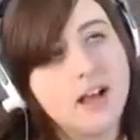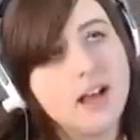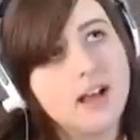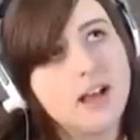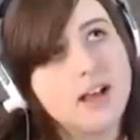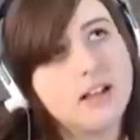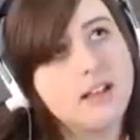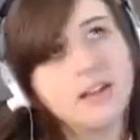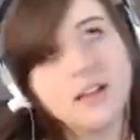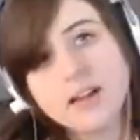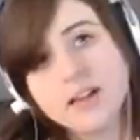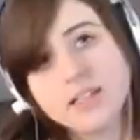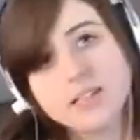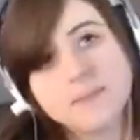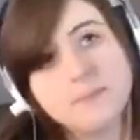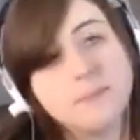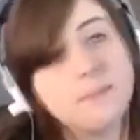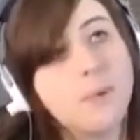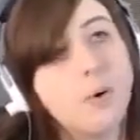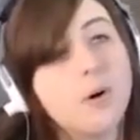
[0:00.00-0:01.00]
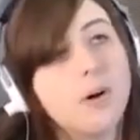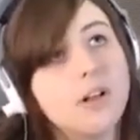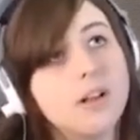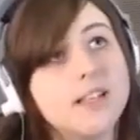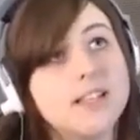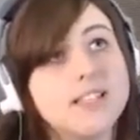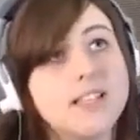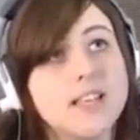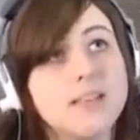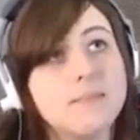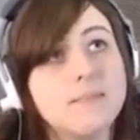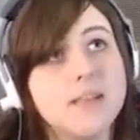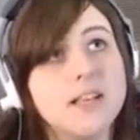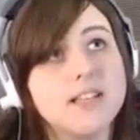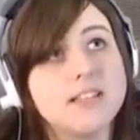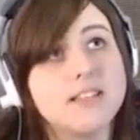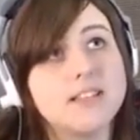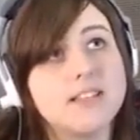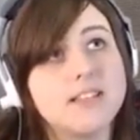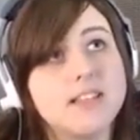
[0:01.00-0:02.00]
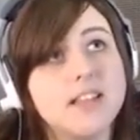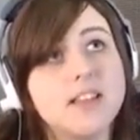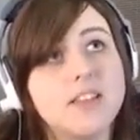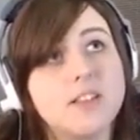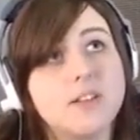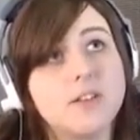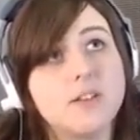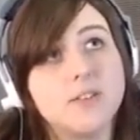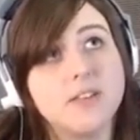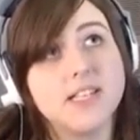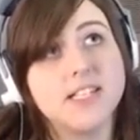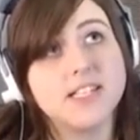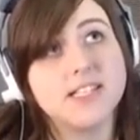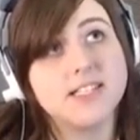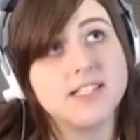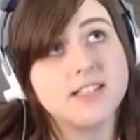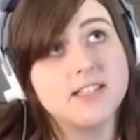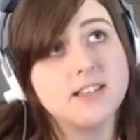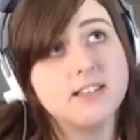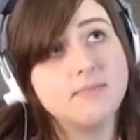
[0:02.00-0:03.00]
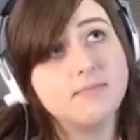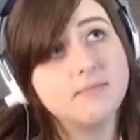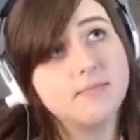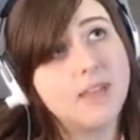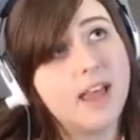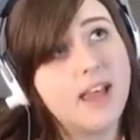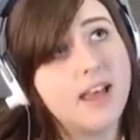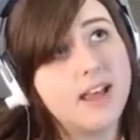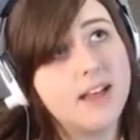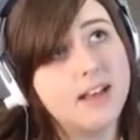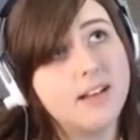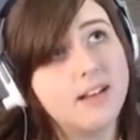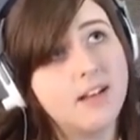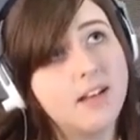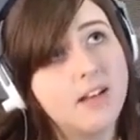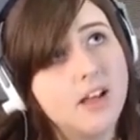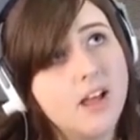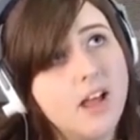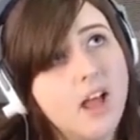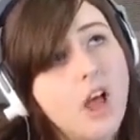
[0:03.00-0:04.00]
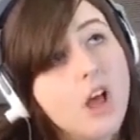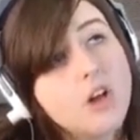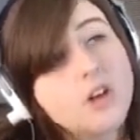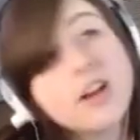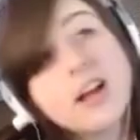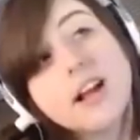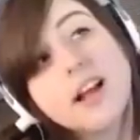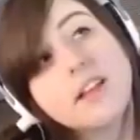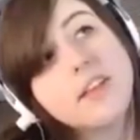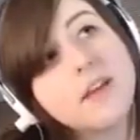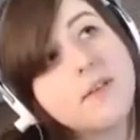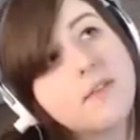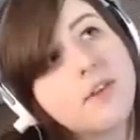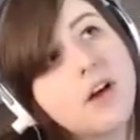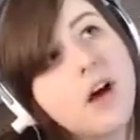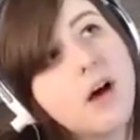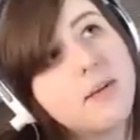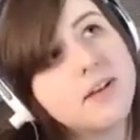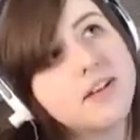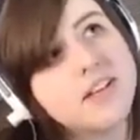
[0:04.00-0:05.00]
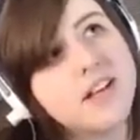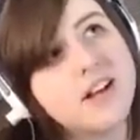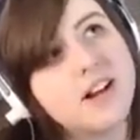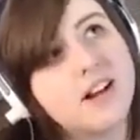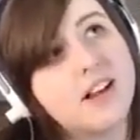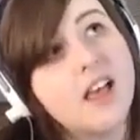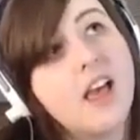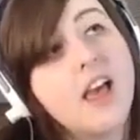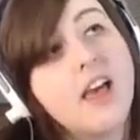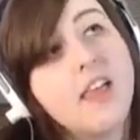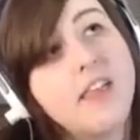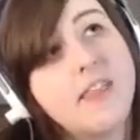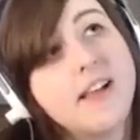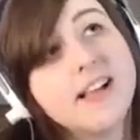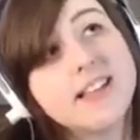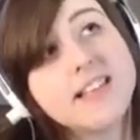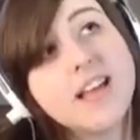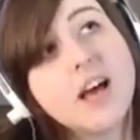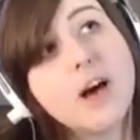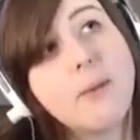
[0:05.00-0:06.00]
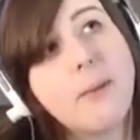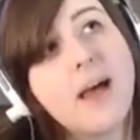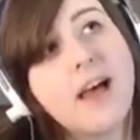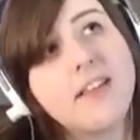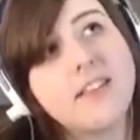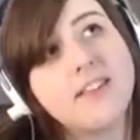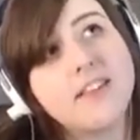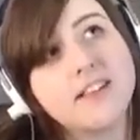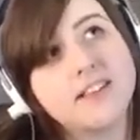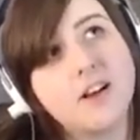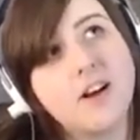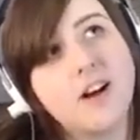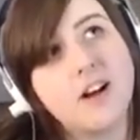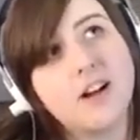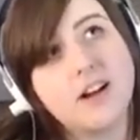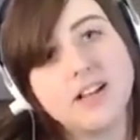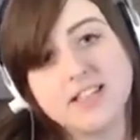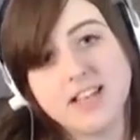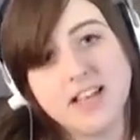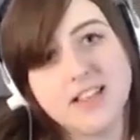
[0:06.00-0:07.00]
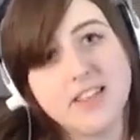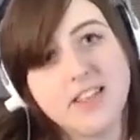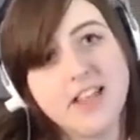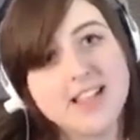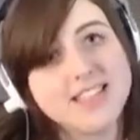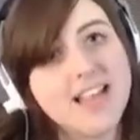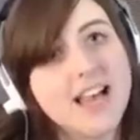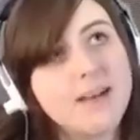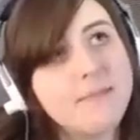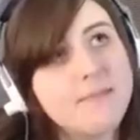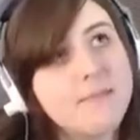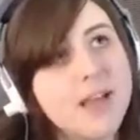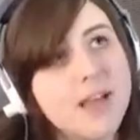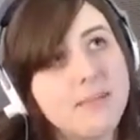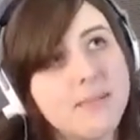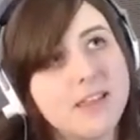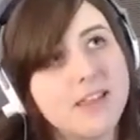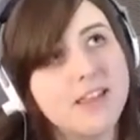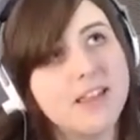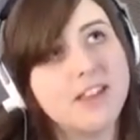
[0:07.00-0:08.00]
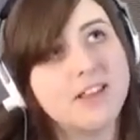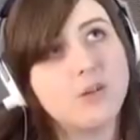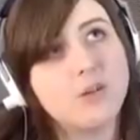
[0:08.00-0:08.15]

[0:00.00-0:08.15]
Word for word: Alas, poor Lizzie must sit through this and try to think of commentary. That's how bad these are, is that they sap my ability to